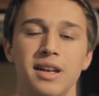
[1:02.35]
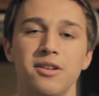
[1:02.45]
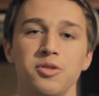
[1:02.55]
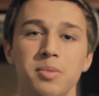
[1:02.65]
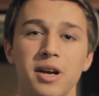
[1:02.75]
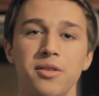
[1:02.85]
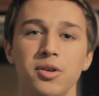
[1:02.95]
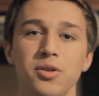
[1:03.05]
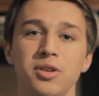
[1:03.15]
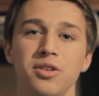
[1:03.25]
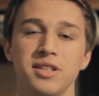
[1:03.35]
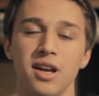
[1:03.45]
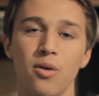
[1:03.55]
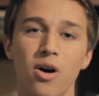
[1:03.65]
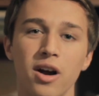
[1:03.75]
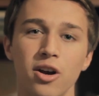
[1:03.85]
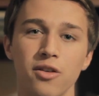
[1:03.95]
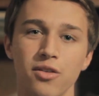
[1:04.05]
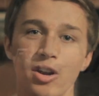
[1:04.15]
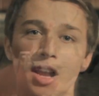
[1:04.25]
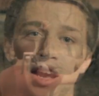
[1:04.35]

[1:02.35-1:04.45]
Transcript: Now as we play through, you can see I walk over